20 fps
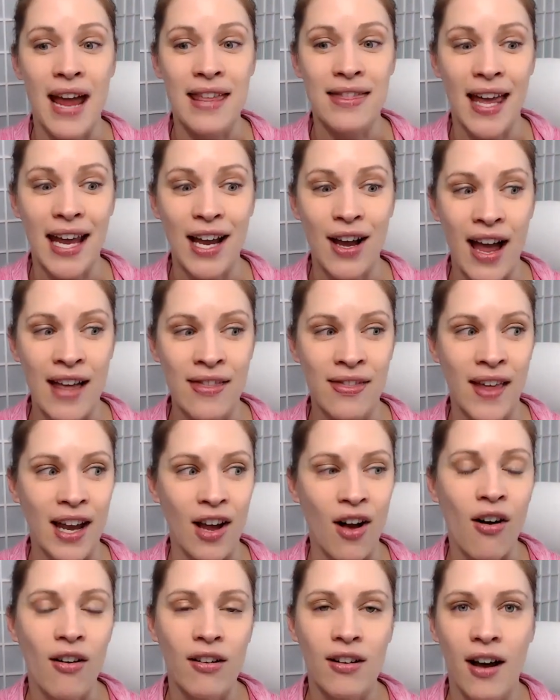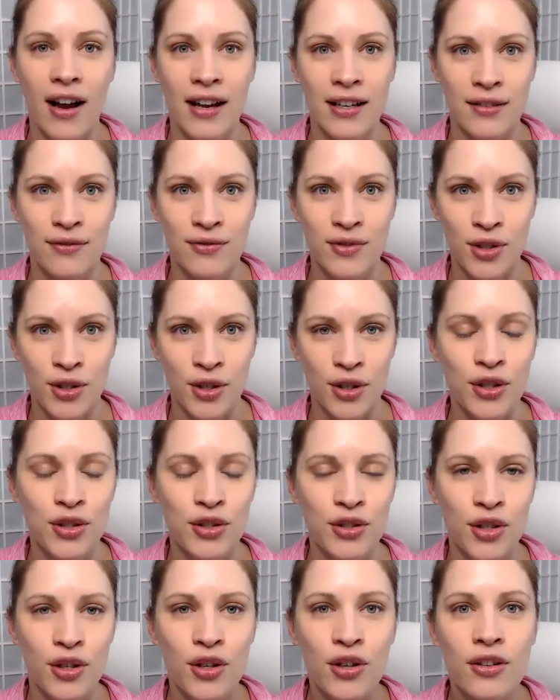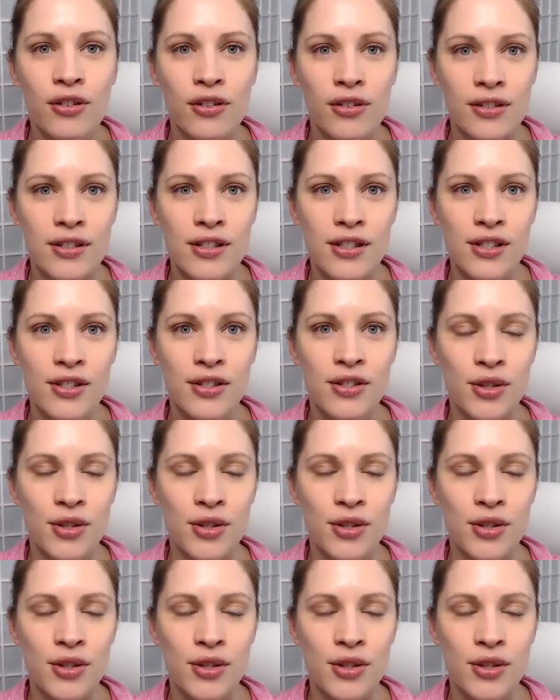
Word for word: and they and they all kind of took turns